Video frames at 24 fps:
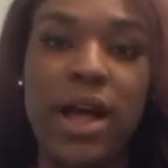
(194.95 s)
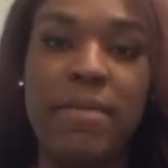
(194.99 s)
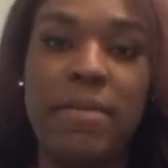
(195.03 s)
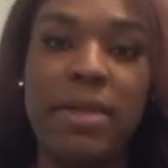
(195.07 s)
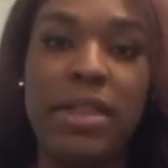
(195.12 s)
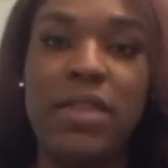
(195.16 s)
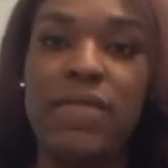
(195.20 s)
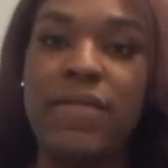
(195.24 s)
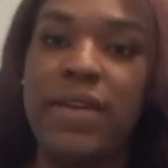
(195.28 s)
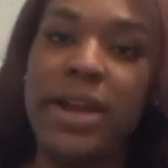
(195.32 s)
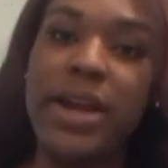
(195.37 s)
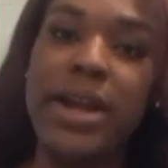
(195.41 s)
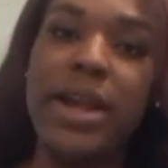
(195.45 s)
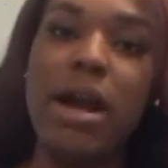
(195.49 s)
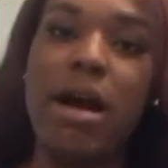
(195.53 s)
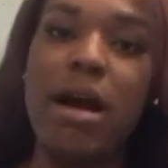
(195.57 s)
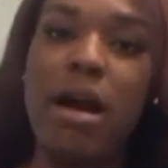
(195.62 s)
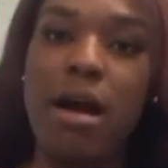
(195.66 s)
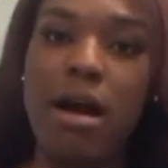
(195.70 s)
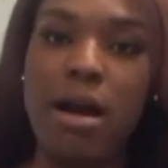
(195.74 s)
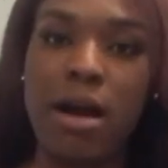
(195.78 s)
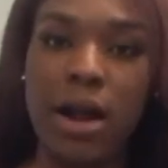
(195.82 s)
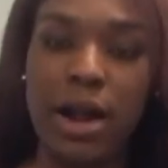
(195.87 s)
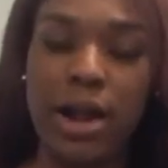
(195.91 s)
It's very
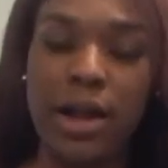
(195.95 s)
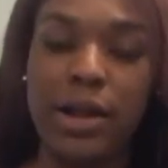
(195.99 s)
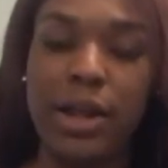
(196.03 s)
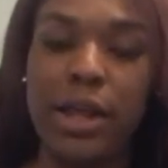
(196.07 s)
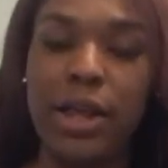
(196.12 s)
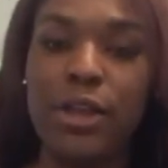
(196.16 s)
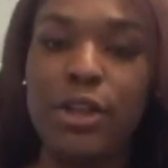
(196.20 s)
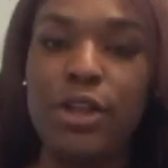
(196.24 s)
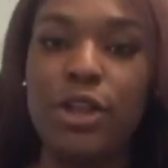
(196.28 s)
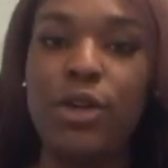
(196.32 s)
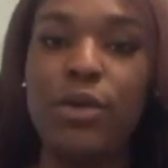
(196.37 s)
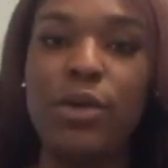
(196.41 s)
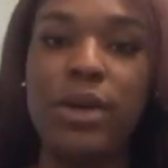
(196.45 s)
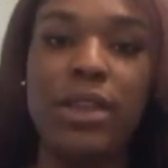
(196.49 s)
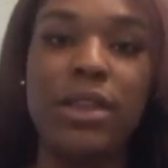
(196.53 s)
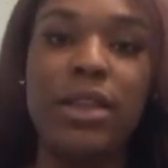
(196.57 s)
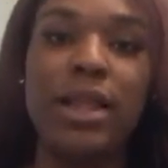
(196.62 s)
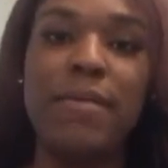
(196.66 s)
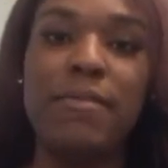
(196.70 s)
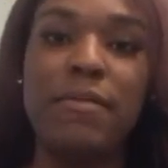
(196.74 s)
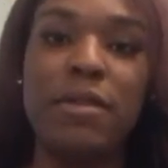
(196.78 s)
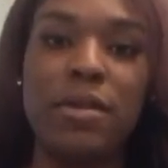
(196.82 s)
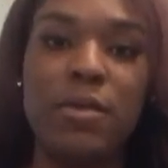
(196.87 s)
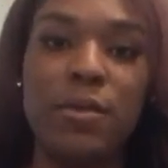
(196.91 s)
hard to
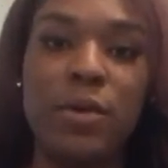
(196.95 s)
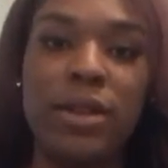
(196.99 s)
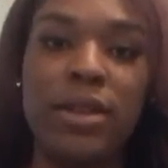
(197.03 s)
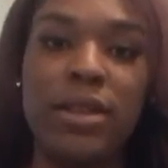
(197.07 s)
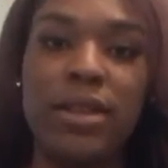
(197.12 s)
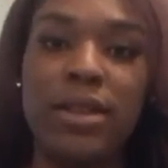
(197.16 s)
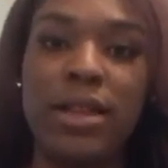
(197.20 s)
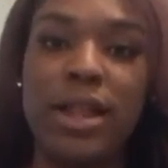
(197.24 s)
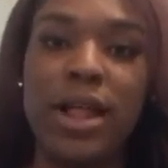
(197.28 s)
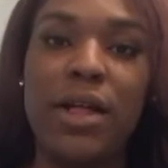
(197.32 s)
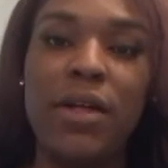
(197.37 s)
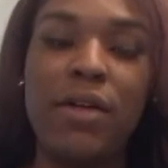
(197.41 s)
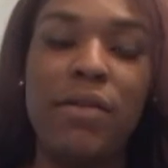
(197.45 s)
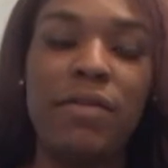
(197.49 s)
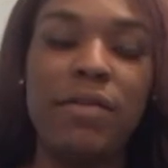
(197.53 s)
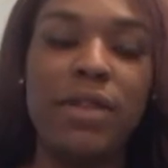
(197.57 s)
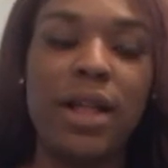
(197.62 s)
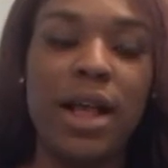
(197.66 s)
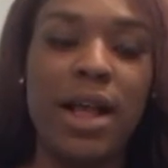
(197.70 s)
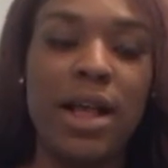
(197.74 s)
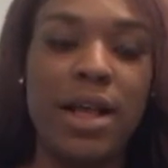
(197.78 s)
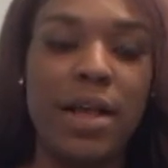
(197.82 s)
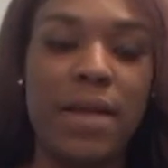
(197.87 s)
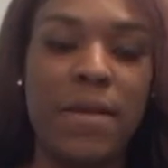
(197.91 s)
accept oneself
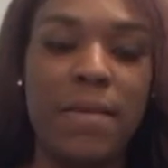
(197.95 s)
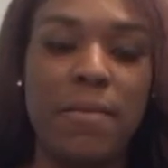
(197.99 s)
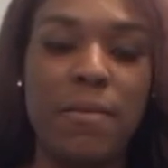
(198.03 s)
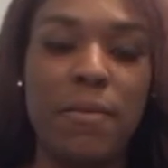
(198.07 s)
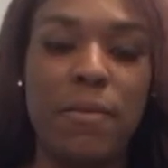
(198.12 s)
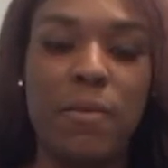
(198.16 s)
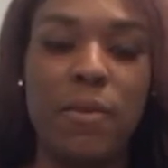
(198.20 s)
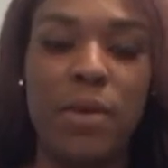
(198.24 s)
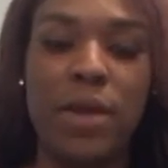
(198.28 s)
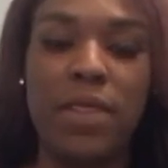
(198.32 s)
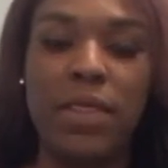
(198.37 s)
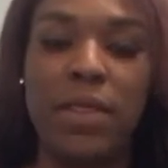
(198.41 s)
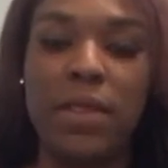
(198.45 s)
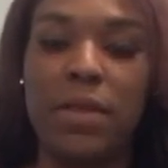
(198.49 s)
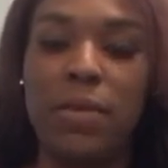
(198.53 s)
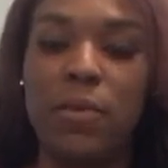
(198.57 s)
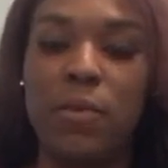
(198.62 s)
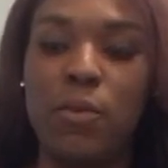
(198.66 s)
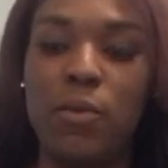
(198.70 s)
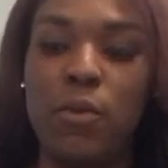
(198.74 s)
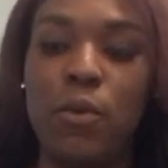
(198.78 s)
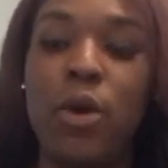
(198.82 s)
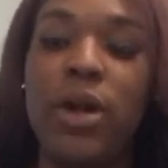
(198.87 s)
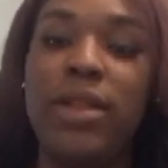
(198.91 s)
when
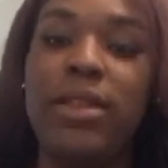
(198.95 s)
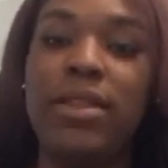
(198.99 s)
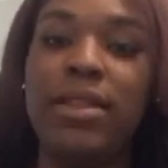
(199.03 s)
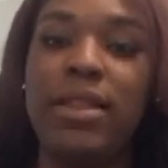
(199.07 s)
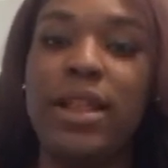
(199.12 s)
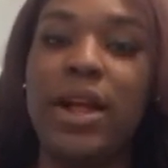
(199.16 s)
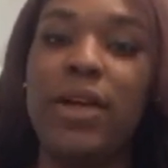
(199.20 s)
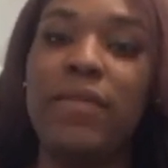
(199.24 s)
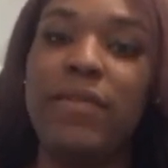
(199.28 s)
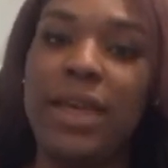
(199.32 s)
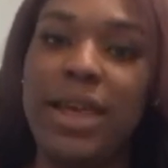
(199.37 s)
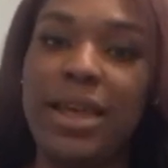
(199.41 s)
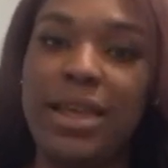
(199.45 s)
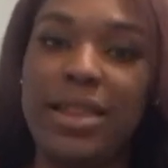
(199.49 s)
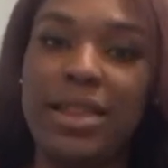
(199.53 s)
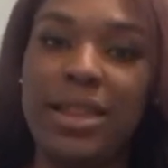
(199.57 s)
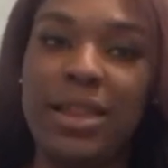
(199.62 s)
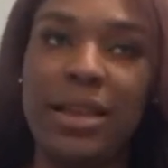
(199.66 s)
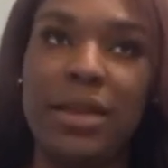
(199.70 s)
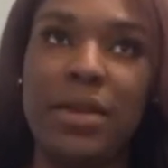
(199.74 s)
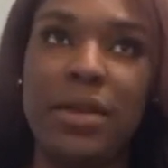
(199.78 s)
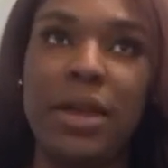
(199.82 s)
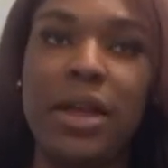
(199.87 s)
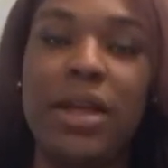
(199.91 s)
oneself
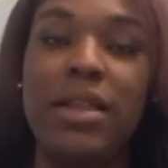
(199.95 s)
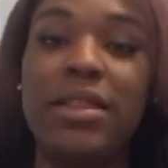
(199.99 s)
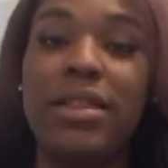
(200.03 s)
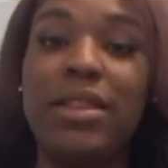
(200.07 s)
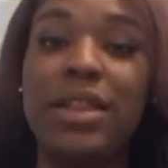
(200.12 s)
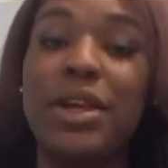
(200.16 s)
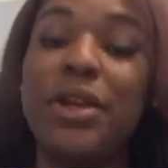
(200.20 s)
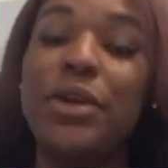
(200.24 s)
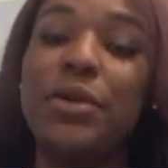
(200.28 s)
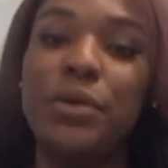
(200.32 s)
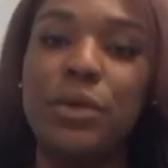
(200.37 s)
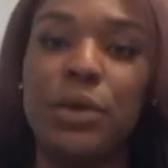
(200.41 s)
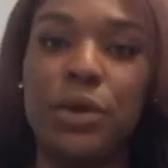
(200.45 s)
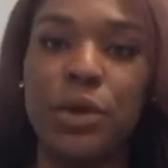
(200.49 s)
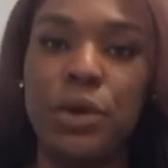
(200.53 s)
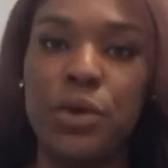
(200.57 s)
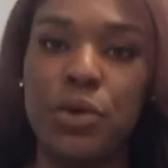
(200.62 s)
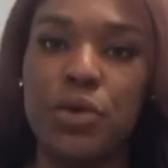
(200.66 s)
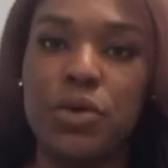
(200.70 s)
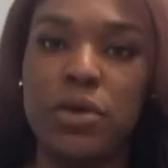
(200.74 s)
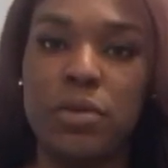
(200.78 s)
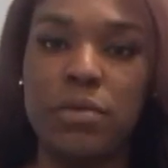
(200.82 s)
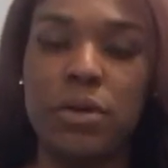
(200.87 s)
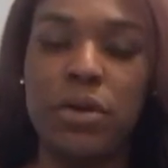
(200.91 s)
isn't considered
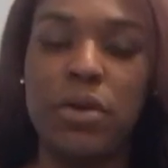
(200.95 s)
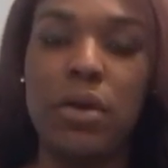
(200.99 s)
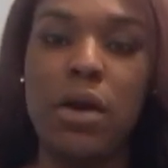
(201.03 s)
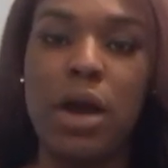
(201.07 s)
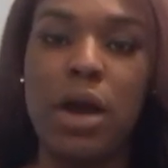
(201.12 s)
normal.